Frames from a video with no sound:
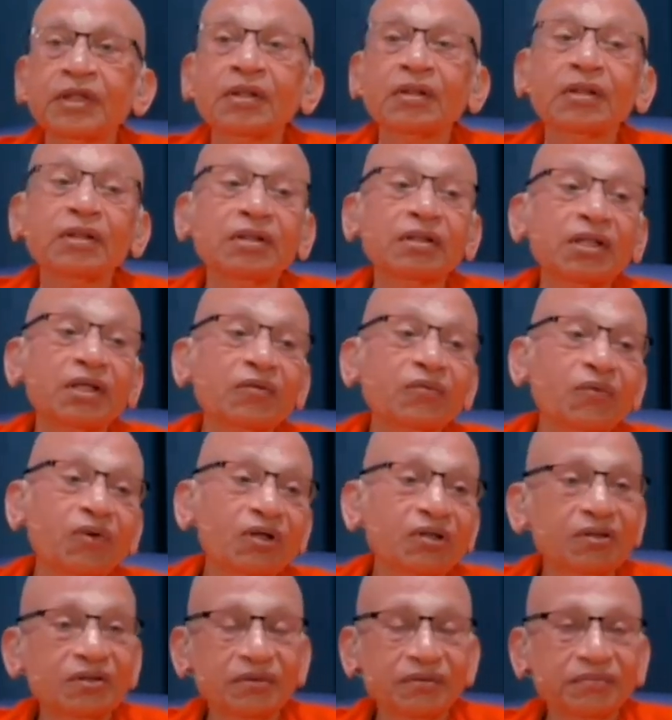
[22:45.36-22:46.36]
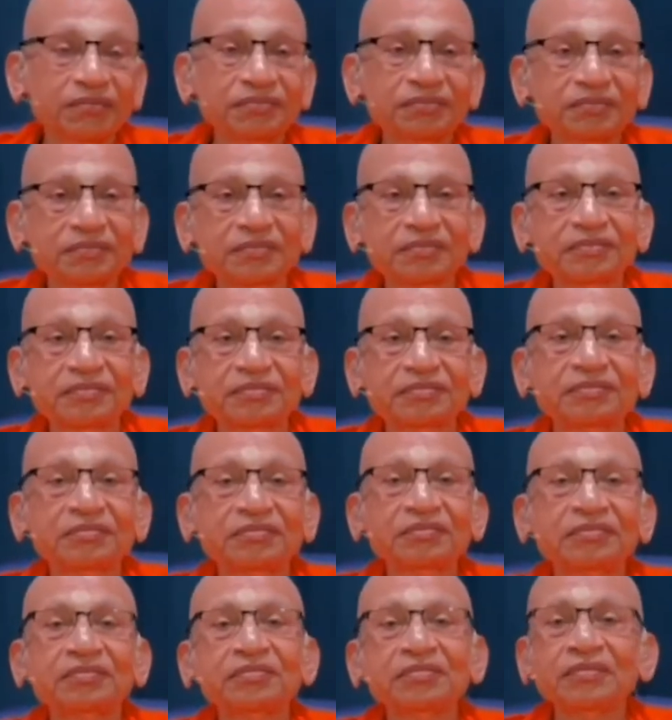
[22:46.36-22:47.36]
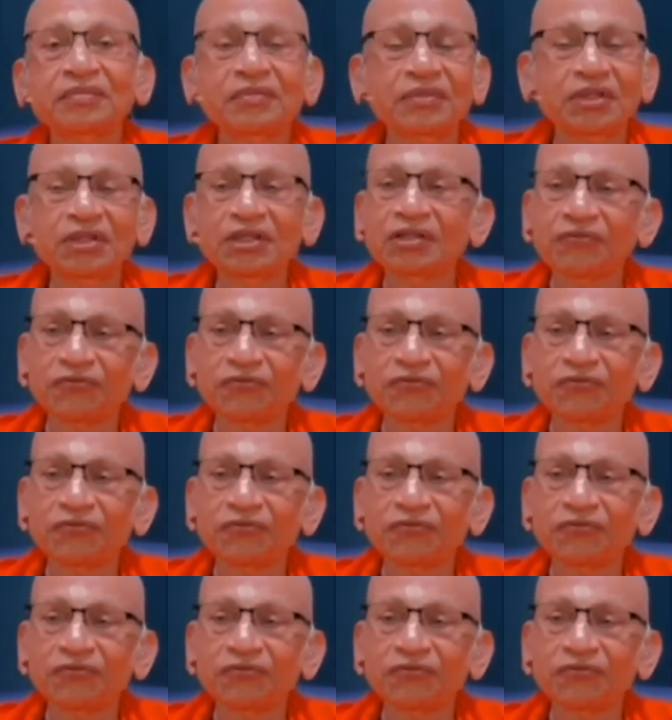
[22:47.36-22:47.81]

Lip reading: Then what? This,